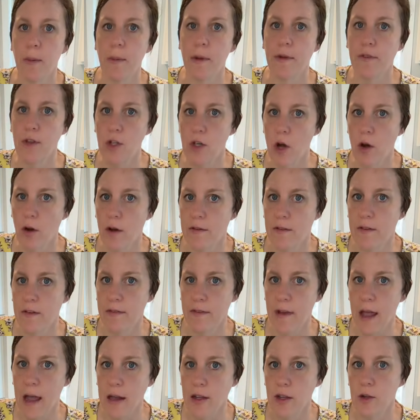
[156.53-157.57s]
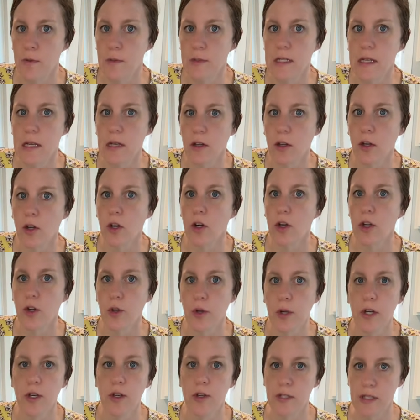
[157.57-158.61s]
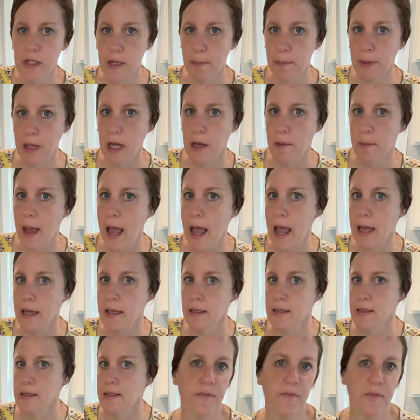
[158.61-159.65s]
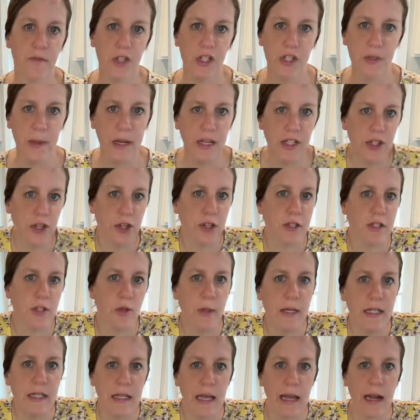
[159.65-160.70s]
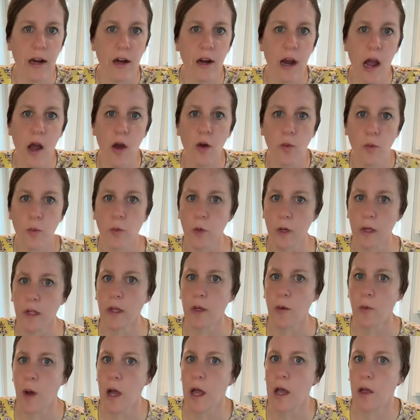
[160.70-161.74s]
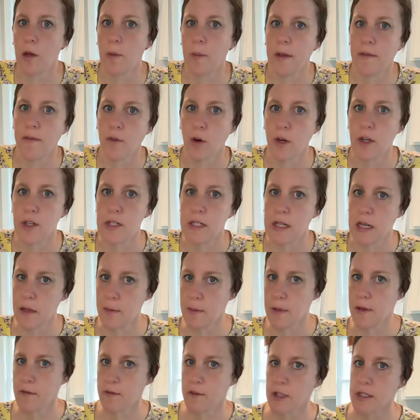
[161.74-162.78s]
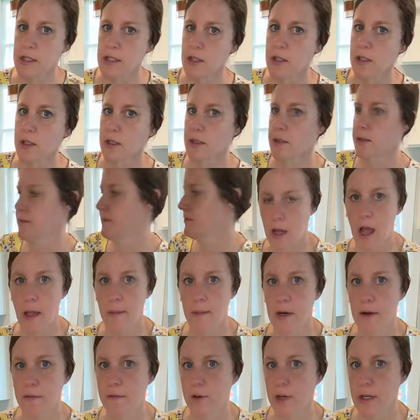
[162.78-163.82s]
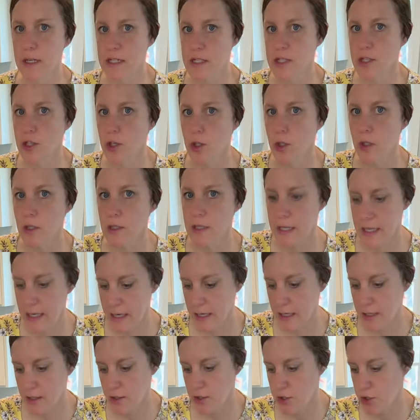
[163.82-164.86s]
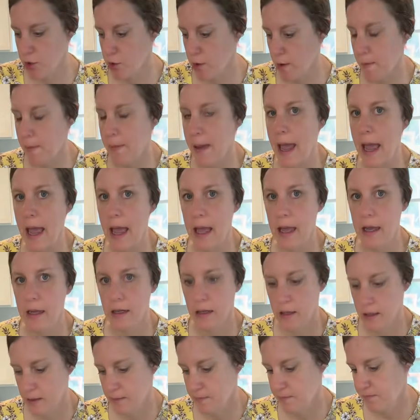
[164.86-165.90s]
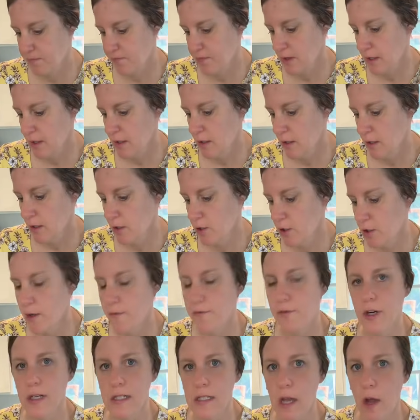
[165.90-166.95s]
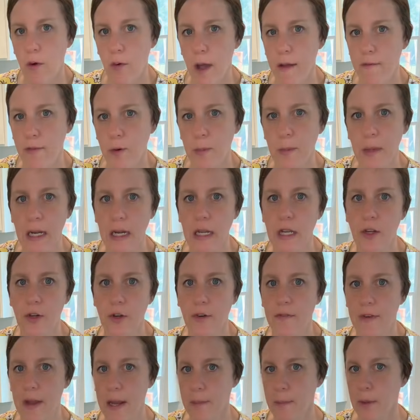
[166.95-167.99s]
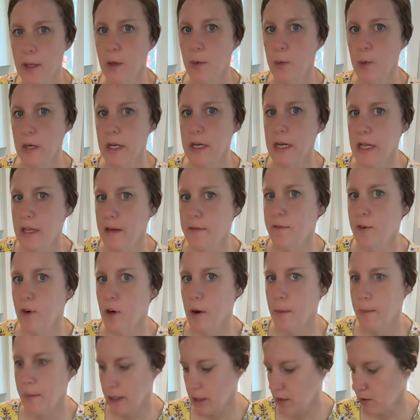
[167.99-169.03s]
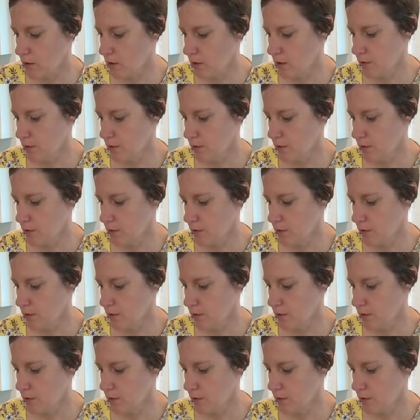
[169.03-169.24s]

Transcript: If you don't have a vacuum sealer, you can use Ziploc bags. Just make sure to squeeze the air out really well before you stick them in the freezer. I'm gonna freeze 13 to a bag. You can freeze however many your family would need for a meal.